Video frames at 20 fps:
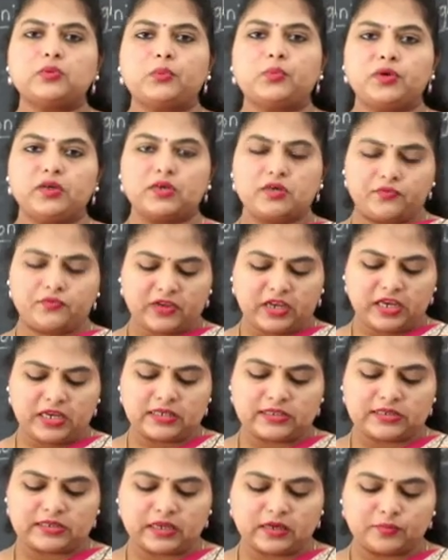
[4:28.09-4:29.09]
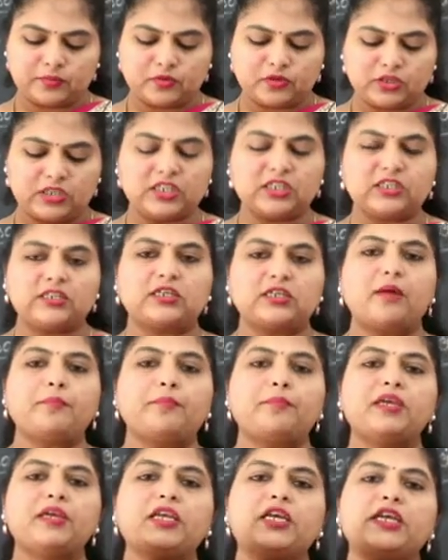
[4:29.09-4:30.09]
the waste and
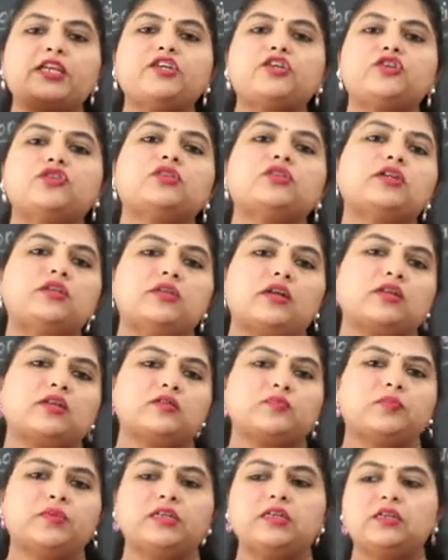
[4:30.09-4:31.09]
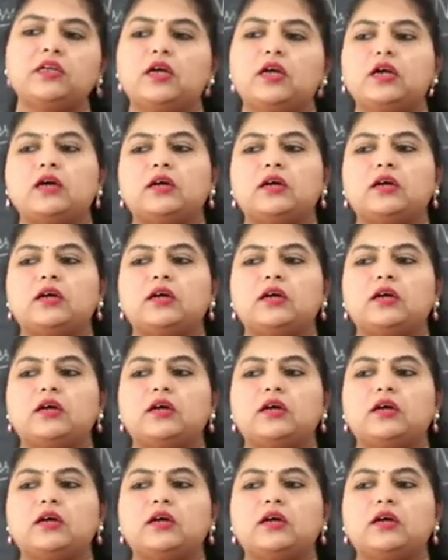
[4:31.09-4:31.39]
dumping into the dustbin